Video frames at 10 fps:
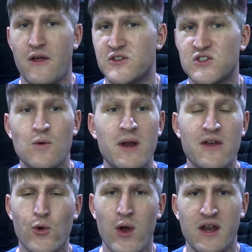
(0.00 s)
So many
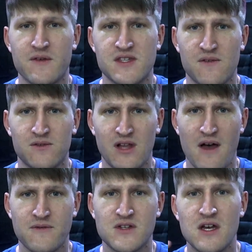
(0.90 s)
creatives have
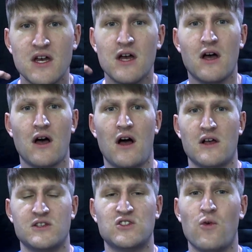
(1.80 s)
left.
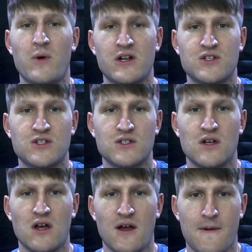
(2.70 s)
So much
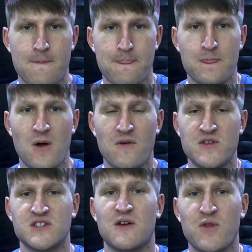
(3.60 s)
of the
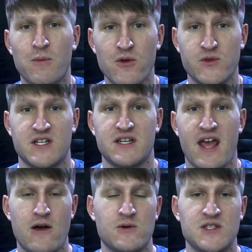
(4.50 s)
stuff they're producing
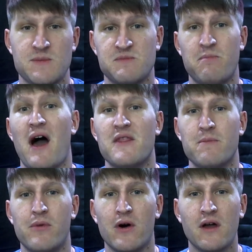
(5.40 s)
now seems by the
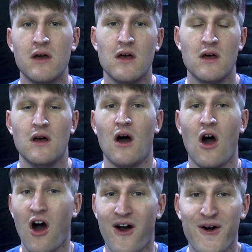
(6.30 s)
book.
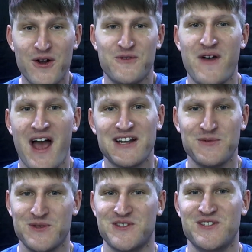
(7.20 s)
Artifact
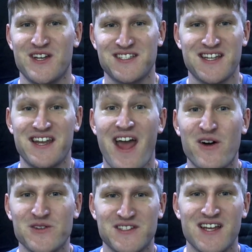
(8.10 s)
was just
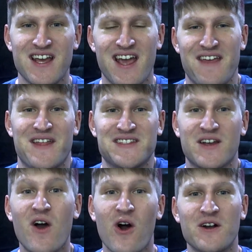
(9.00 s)
announced, and that's a
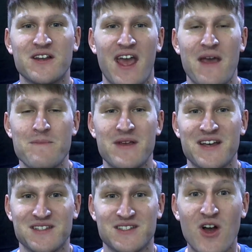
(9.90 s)
card game
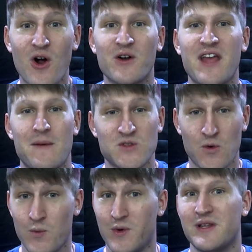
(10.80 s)
because card games are
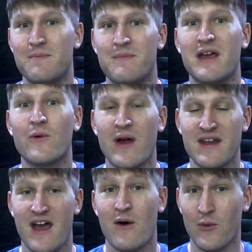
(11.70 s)
really big right
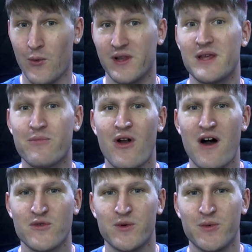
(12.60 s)
now and really
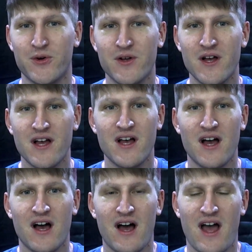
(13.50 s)
profitable.
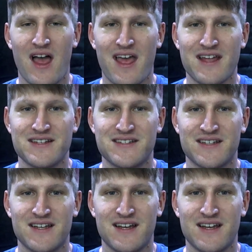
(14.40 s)
And